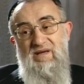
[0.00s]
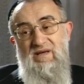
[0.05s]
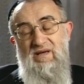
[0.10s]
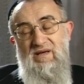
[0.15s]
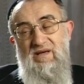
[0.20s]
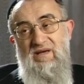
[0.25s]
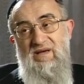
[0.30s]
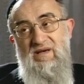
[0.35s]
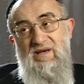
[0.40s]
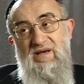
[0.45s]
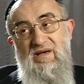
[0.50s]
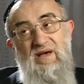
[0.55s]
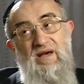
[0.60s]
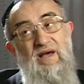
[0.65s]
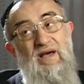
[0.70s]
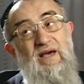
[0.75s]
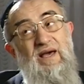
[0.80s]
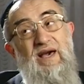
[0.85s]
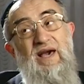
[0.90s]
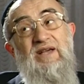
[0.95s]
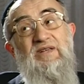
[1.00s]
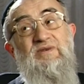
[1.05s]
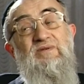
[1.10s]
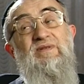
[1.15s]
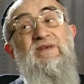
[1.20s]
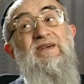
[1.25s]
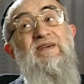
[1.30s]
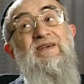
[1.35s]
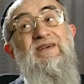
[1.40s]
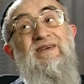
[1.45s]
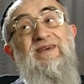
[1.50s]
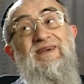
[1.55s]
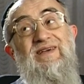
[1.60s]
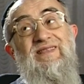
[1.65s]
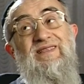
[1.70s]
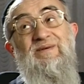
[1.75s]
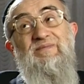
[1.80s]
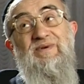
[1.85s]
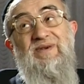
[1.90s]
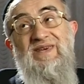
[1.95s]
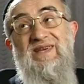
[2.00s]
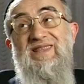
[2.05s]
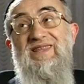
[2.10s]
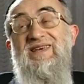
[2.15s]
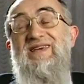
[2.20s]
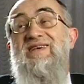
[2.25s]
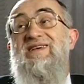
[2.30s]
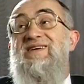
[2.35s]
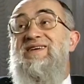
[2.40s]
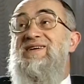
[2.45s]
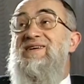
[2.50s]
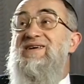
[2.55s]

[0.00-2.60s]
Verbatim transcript: Uh, actually, in the beginning,